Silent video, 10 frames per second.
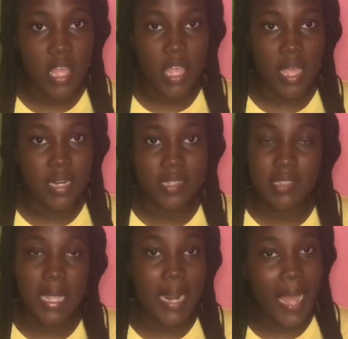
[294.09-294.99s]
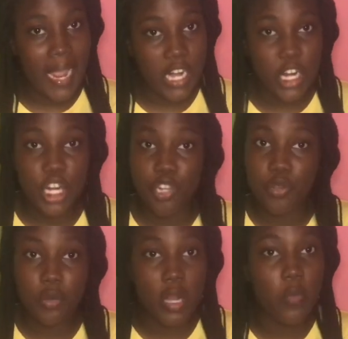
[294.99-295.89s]
You understand? I learn,
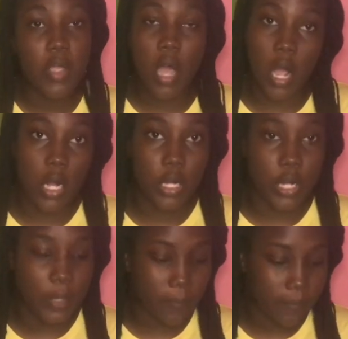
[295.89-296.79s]
you learn, we all learn.